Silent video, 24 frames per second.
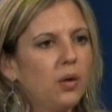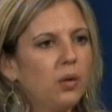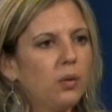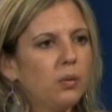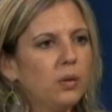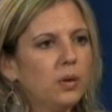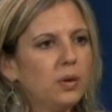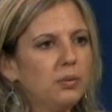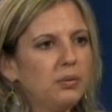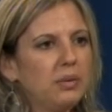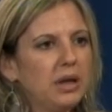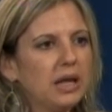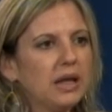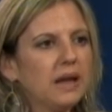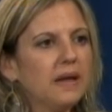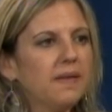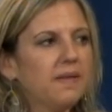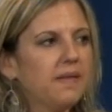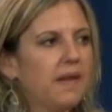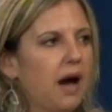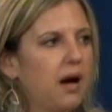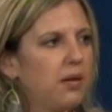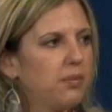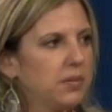will make
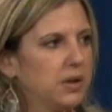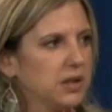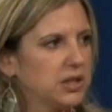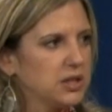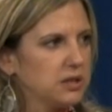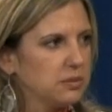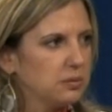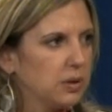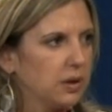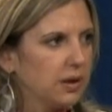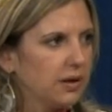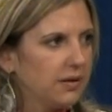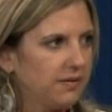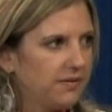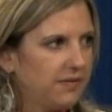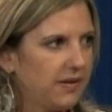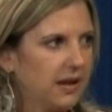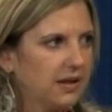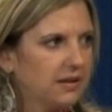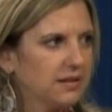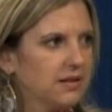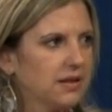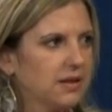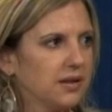it that much more
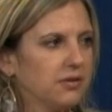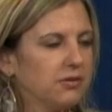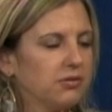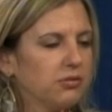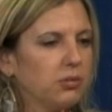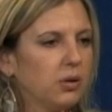effective.